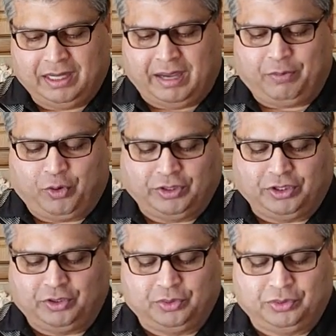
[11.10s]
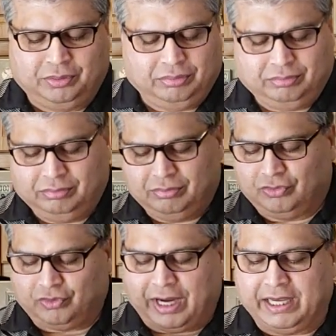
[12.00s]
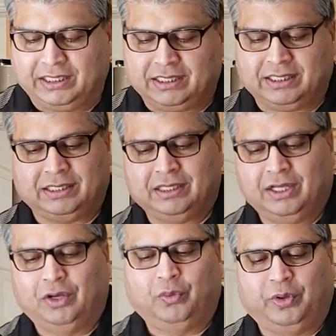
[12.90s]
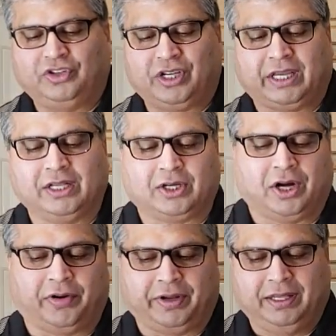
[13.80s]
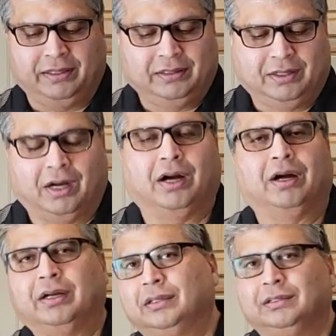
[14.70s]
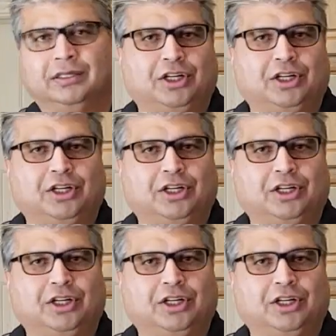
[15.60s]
I'm going to do rice with chicken curry or